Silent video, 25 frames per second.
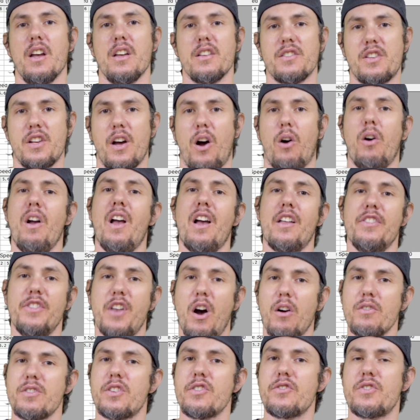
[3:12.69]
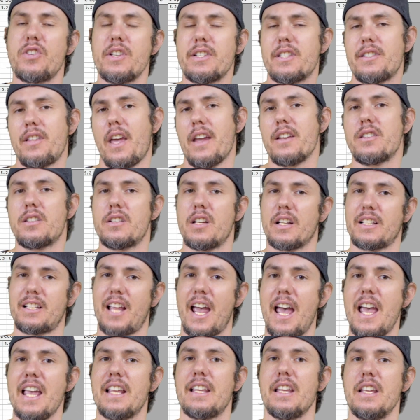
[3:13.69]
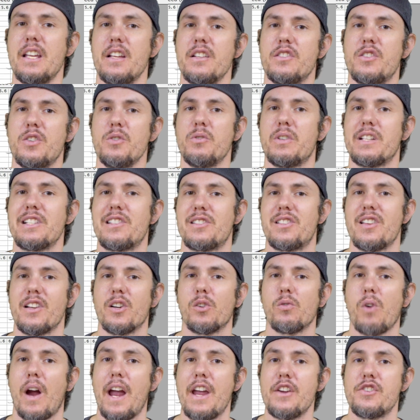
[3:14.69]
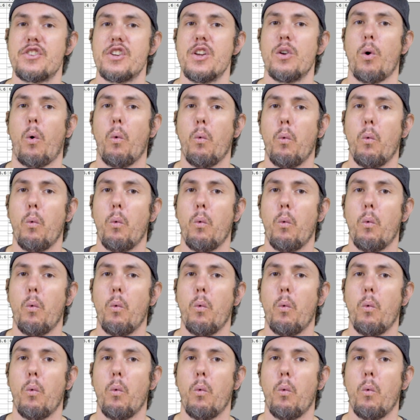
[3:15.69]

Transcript: So those are just things to take into consideration